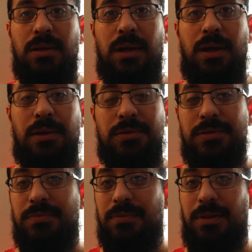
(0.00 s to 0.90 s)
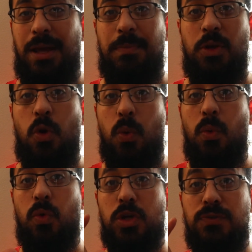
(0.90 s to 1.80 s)
and let me know
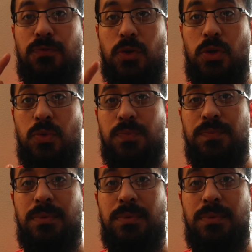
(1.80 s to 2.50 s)
what works for you.